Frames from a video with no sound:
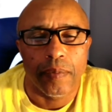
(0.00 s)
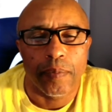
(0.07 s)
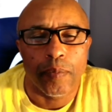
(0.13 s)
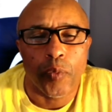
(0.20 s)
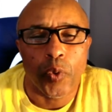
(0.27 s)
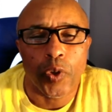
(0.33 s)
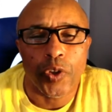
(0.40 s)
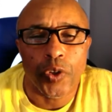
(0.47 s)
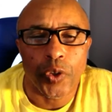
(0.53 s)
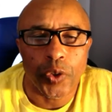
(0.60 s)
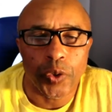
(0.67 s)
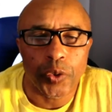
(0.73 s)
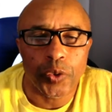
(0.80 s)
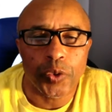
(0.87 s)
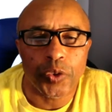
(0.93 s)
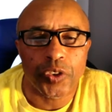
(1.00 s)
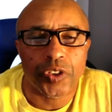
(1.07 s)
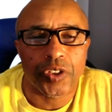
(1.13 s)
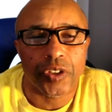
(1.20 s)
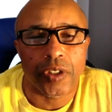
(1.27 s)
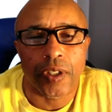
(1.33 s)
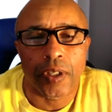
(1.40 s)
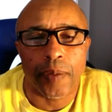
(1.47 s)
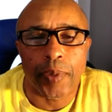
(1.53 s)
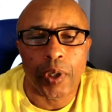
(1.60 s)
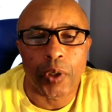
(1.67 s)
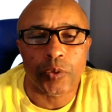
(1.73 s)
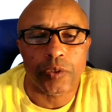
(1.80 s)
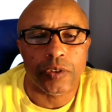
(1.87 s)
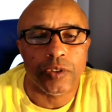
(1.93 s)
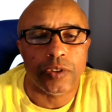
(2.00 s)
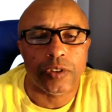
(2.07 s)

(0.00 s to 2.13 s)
more news about